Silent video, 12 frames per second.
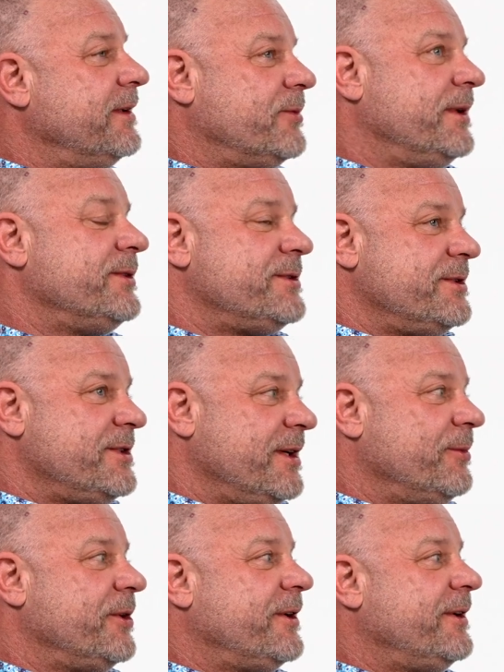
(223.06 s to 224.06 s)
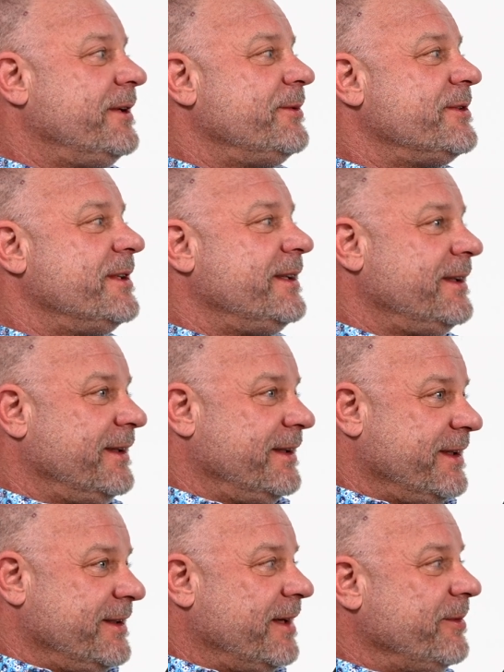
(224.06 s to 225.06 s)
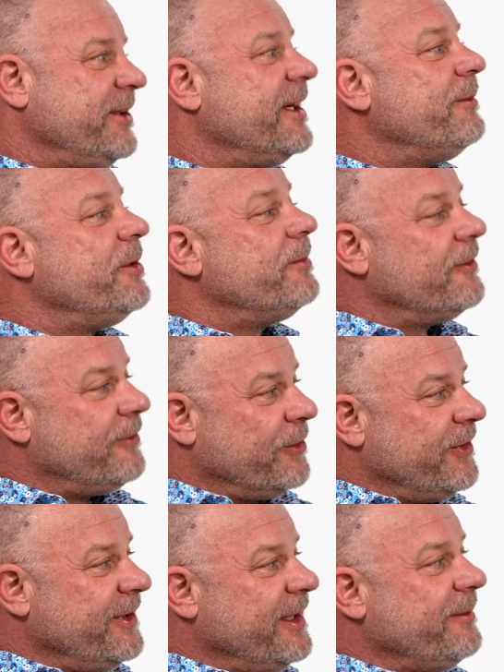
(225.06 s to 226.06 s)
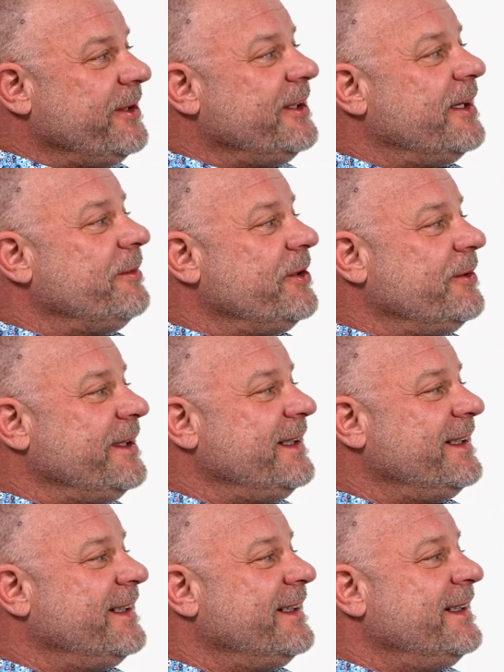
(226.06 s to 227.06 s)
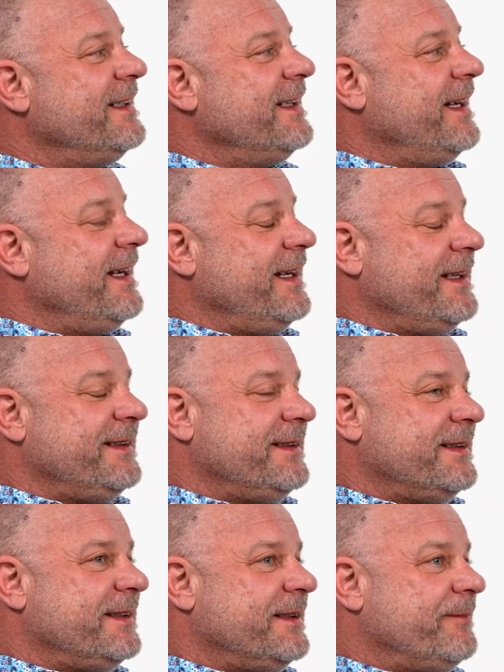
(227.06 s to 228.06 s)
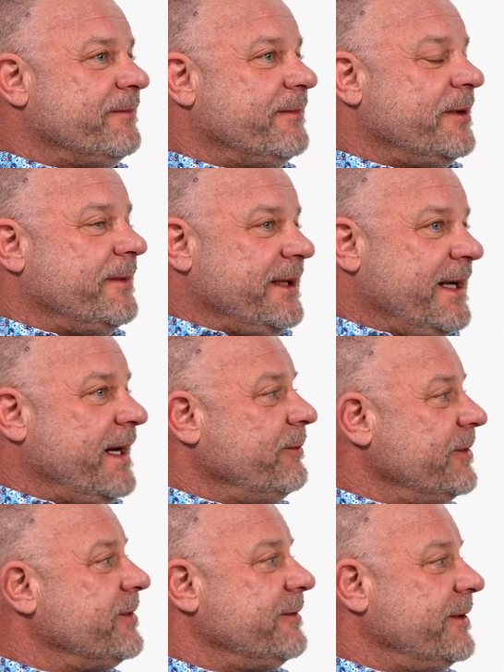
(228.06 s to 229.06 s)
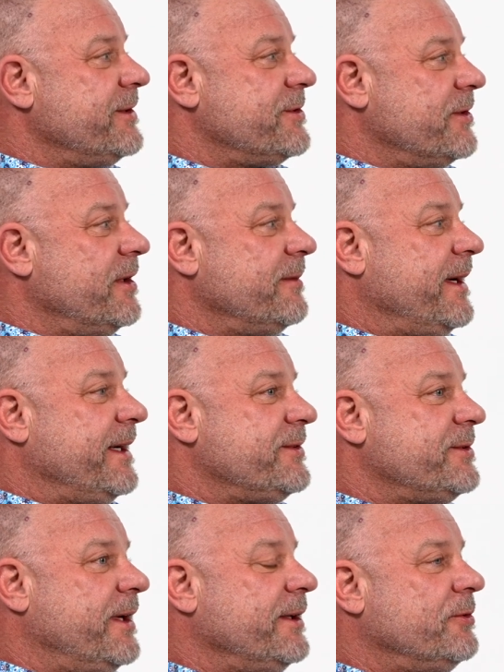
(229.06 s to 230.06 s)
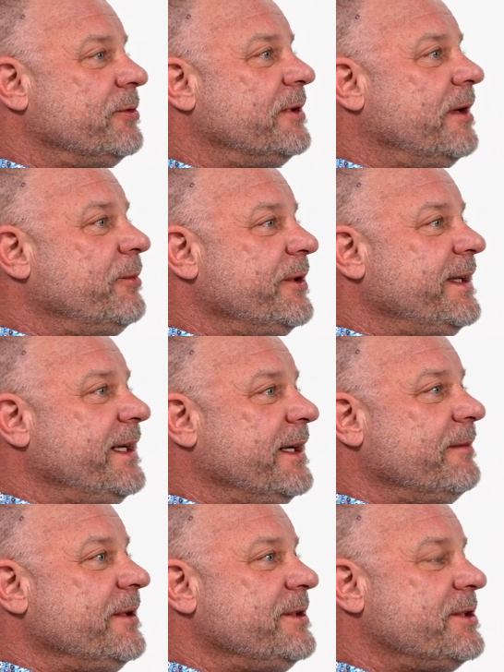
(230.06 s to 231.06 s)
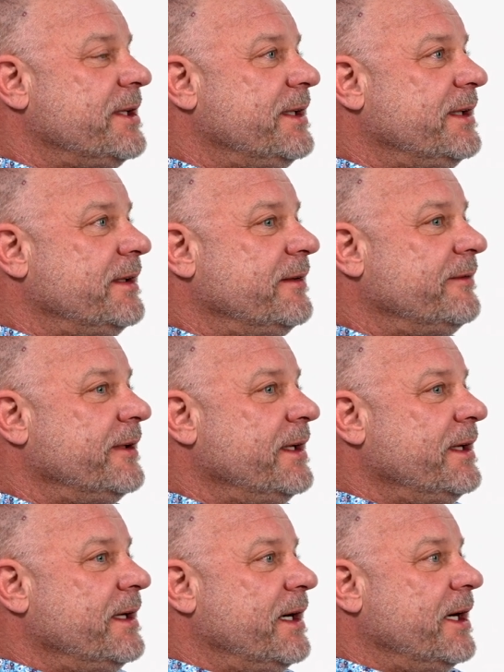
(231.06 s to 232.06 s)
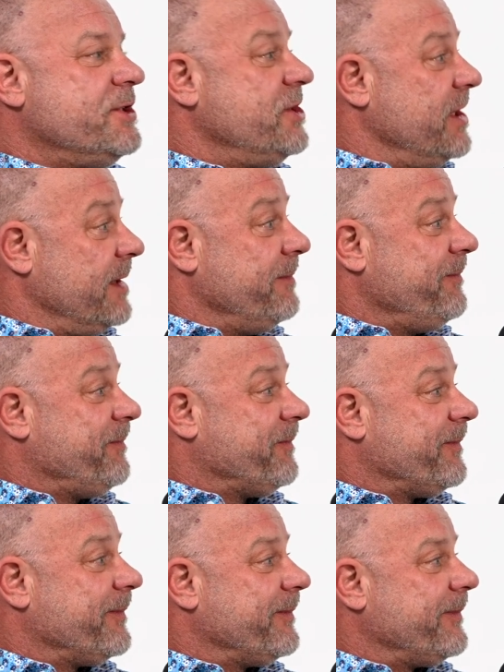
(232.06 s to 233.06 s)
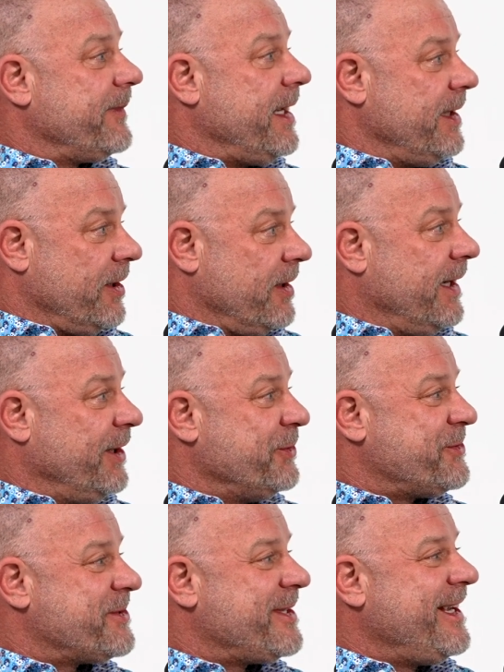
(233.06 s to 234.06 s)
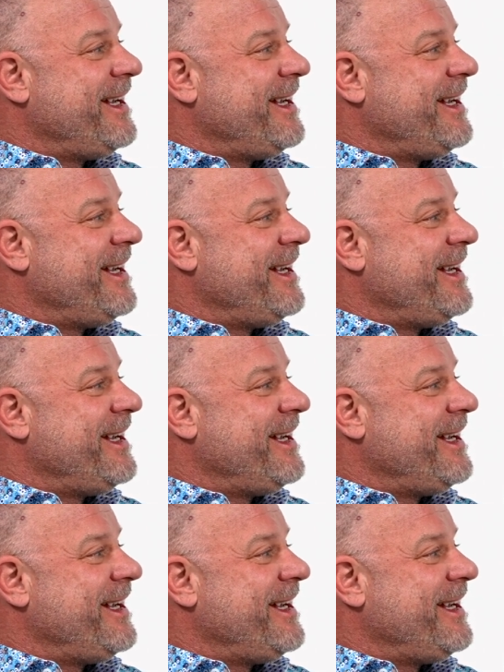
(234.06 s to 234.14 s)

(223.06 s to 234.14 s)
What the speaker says: as well as a GM worker. He was in the WW before the WWE. And but my dad was a very strong man. So I grew up with the image of a gym in our house.